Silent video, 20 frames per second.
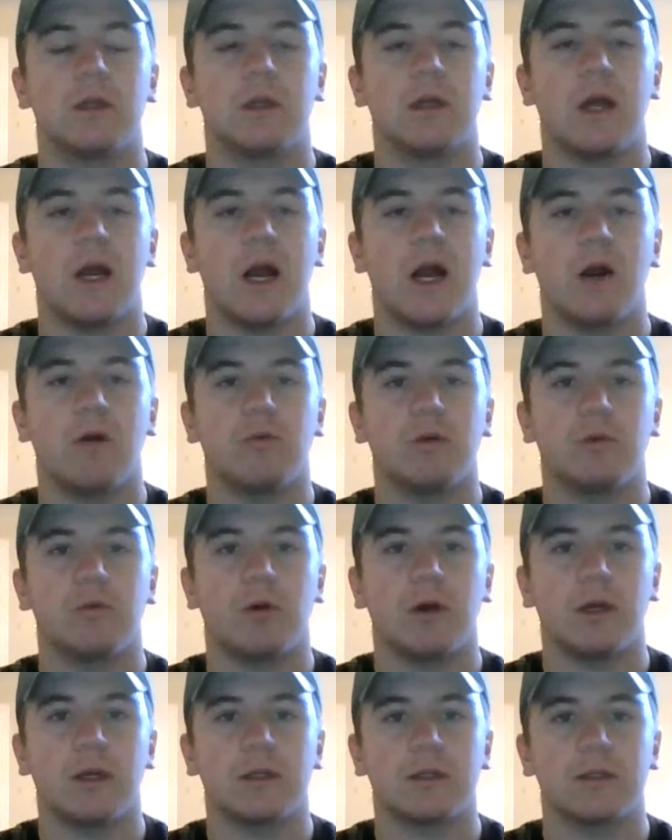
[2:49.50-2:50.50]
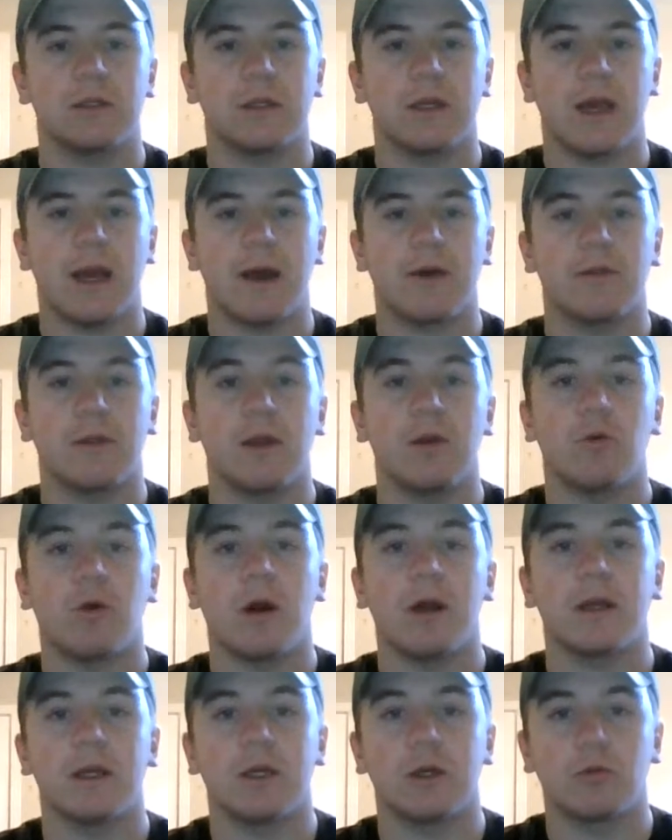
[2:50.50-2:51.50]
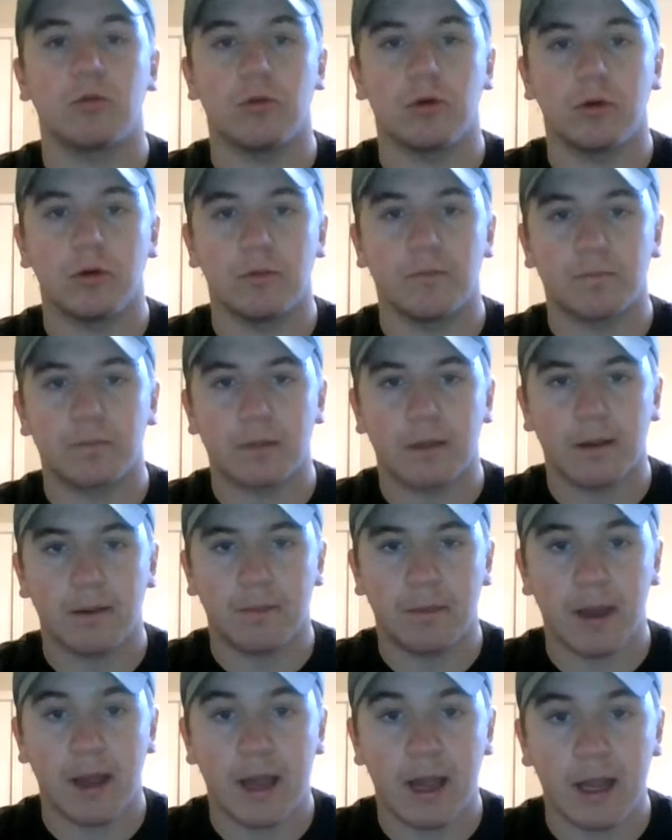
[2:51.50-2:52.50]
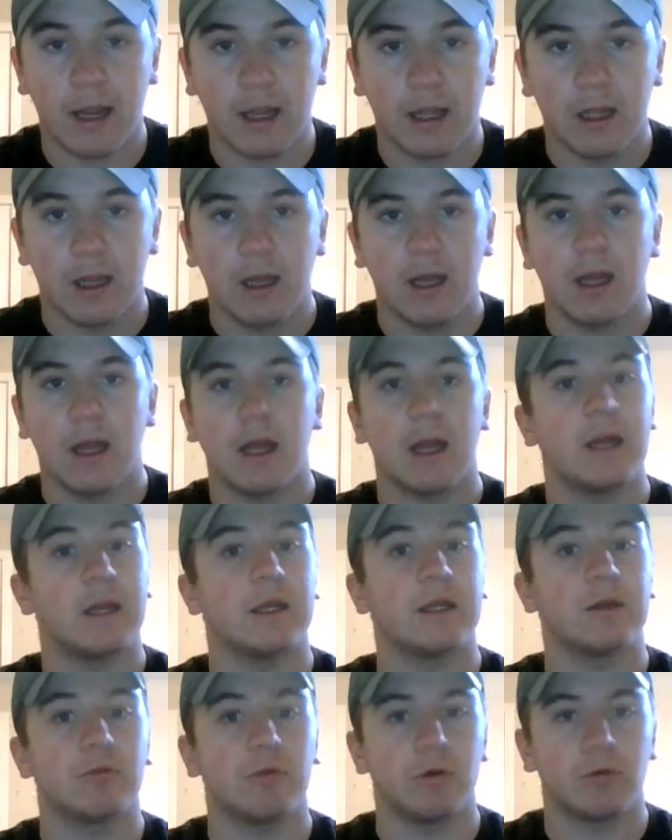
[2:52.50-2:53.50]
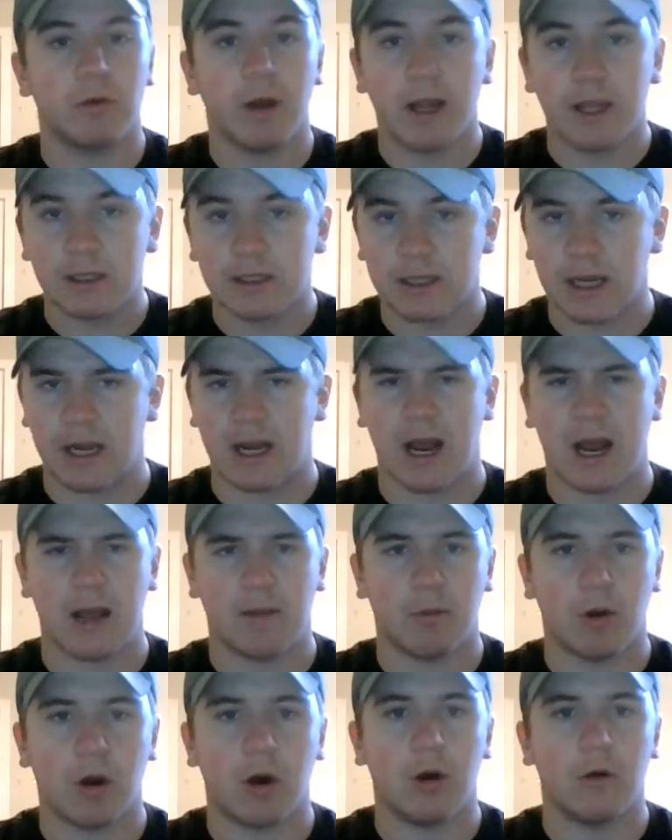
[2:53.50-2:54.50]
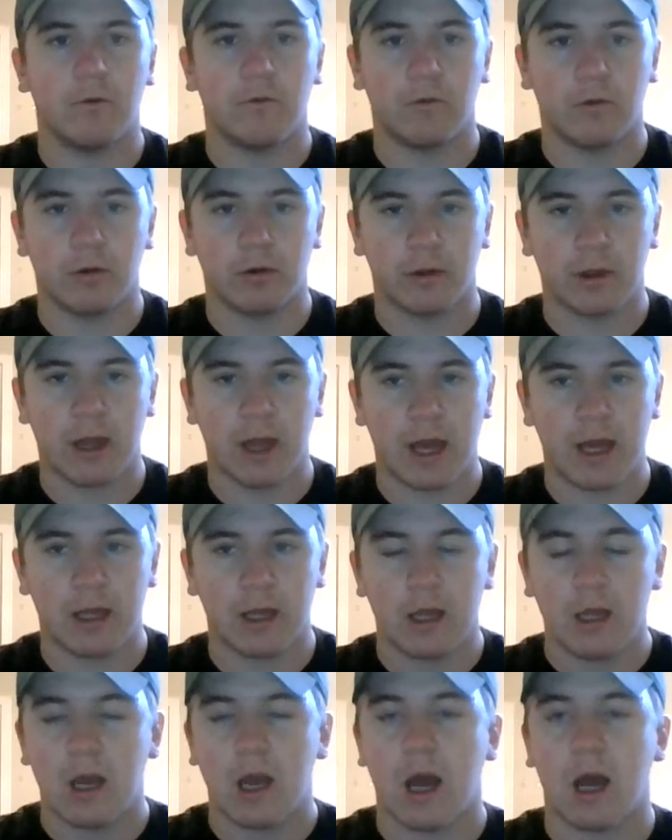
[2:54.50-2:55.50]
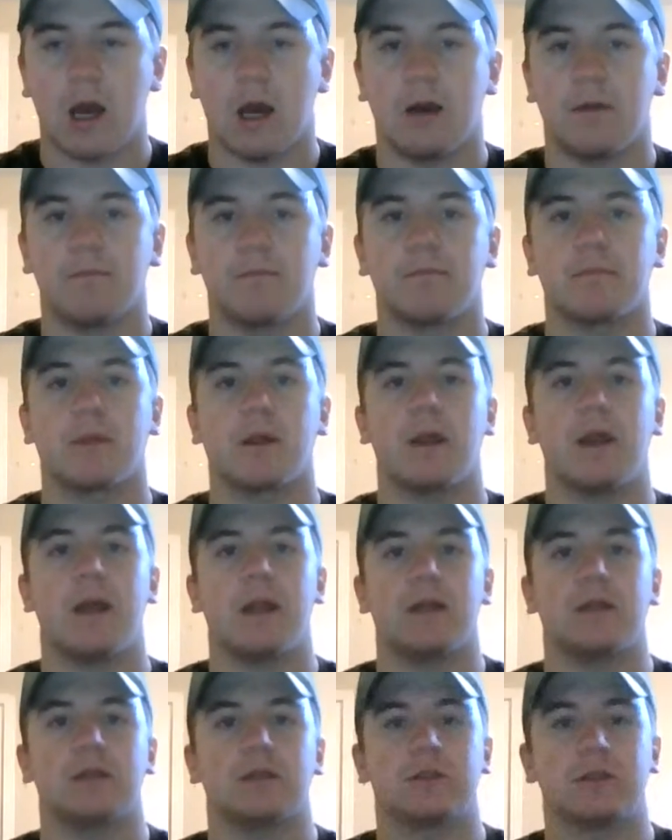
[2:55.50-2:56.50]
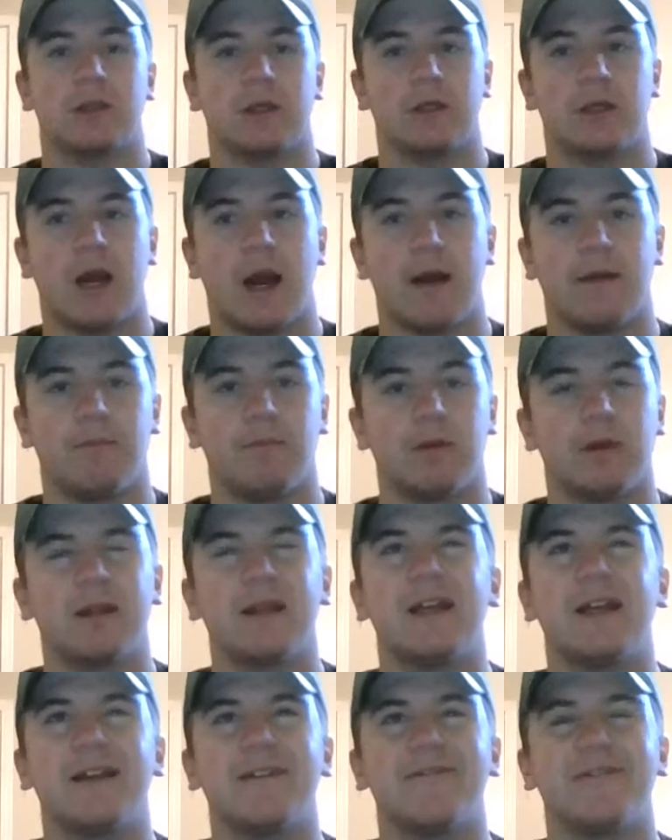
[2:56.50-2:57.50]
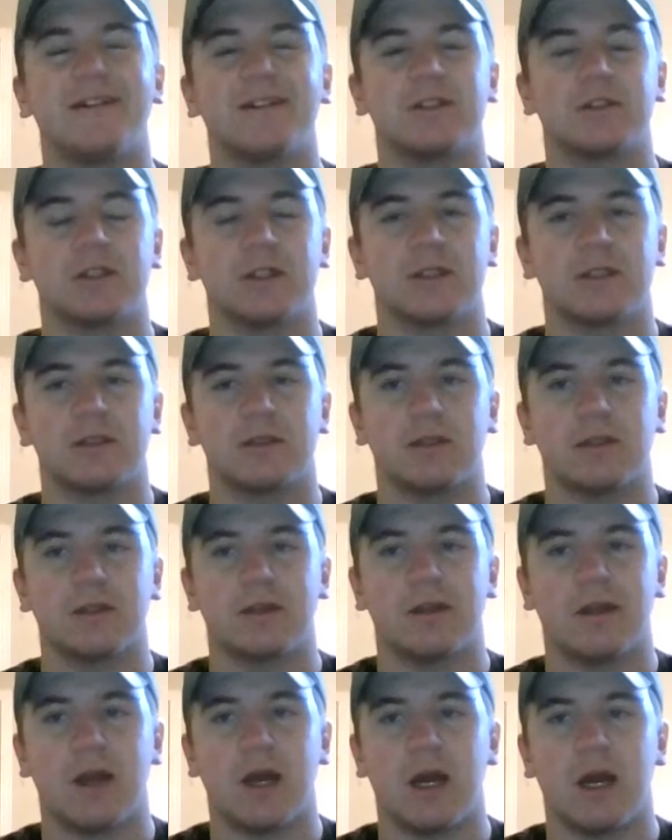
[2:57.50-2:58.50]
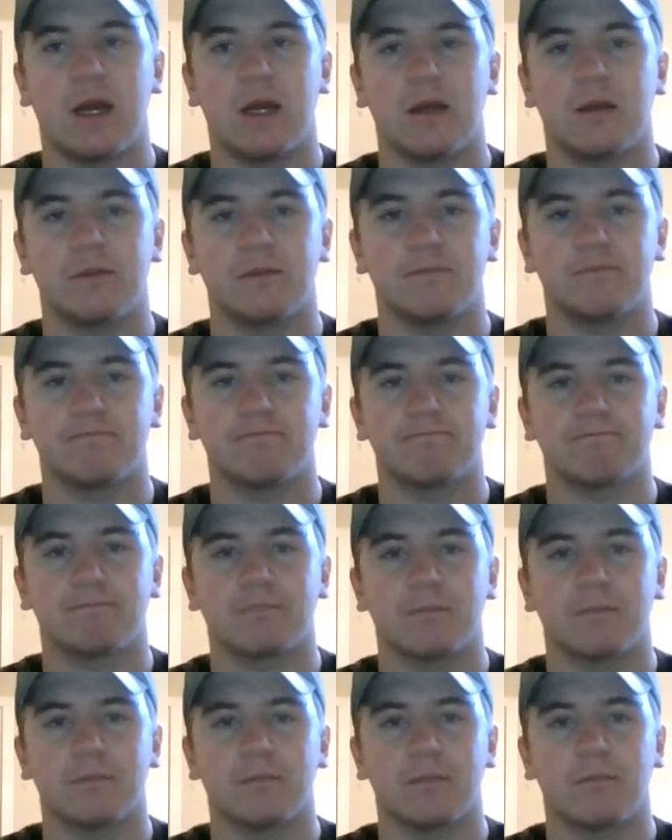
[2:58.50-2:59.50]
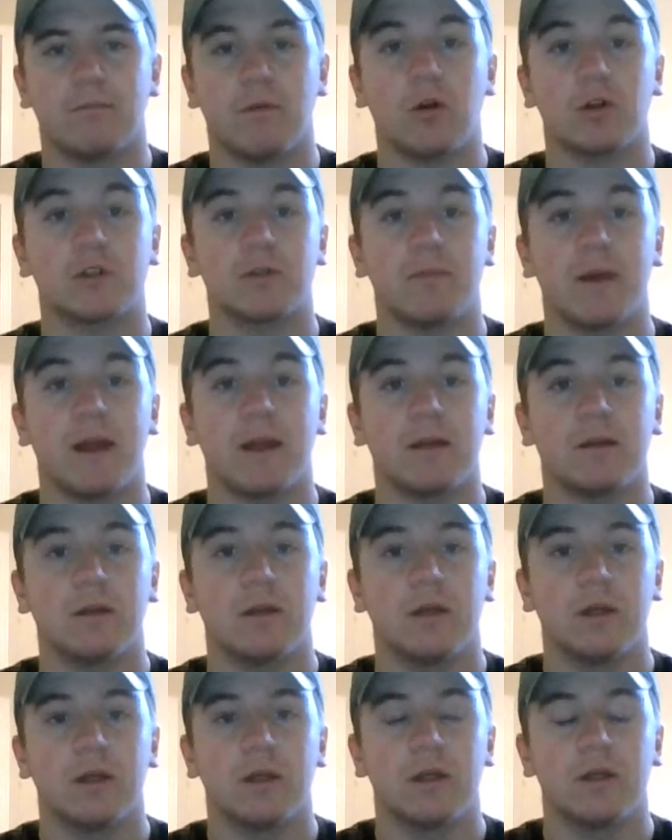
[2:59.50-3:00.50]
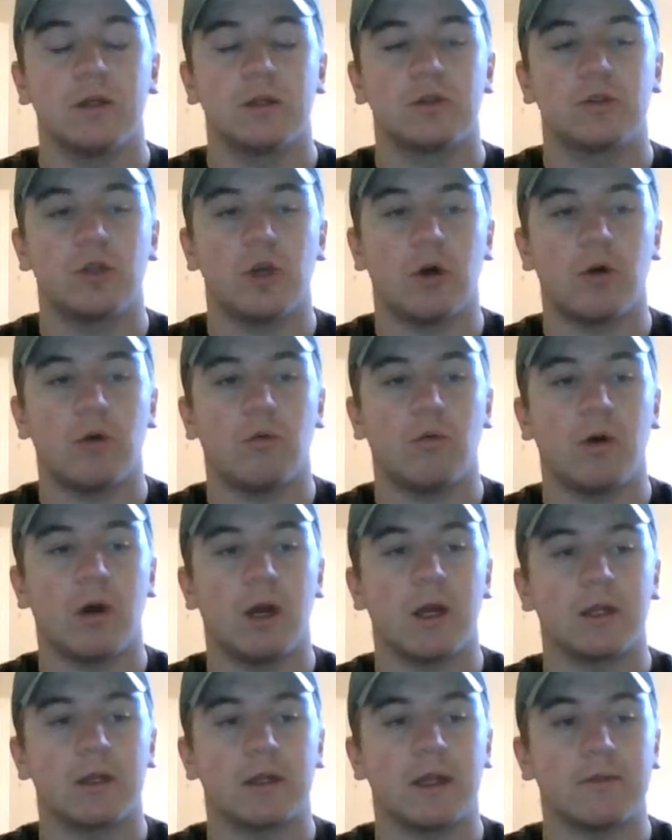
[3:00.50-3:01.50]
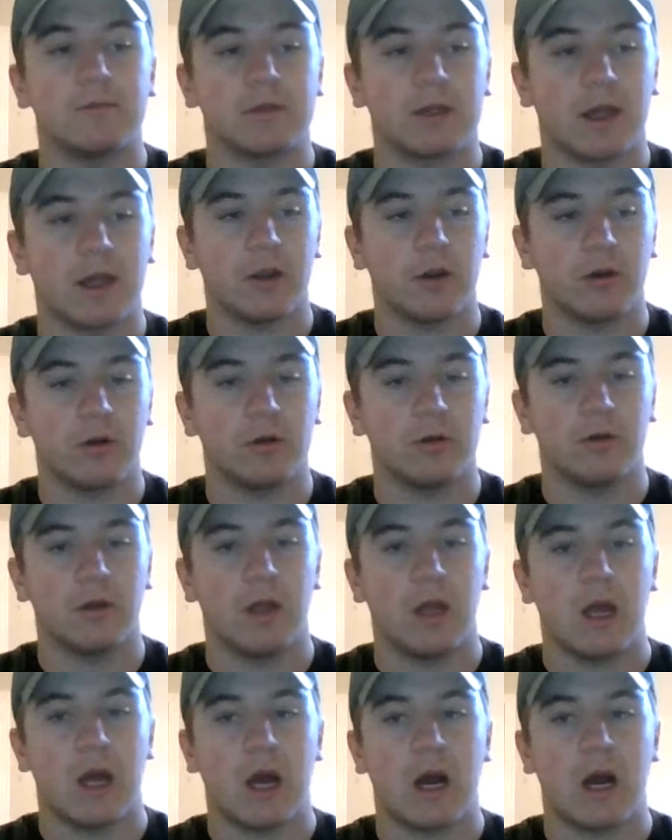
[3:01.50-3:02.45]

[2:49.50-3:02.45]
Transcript: how we want how they want equal pay and equal rights, and I am all for that. Um, it is, I believe, it's just uh, most men don't want them to hurt.